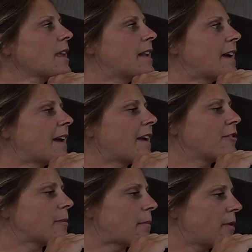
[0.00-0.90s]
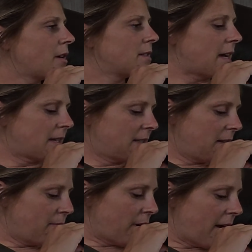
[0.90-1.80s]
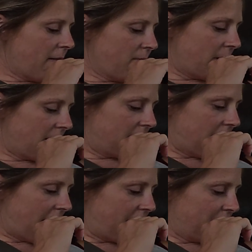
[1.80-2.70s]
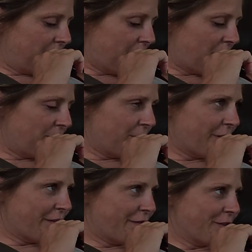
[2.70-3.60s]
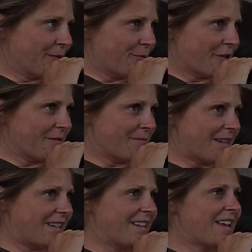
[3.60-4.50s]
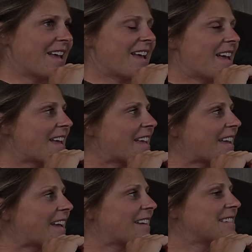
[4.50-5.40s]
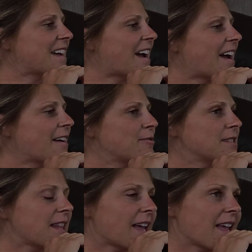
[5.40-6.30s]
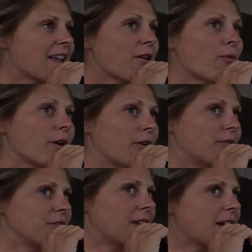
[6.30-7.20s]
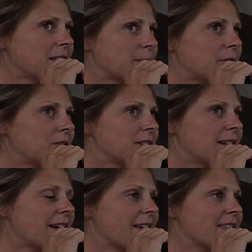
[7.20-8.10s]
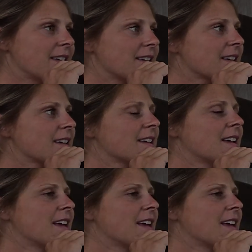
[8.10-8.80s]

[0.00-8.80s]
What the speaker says: And I remember texting Brett because he had his phone with our firstborn in bed. And I was like, we're going to the hospital today, I think.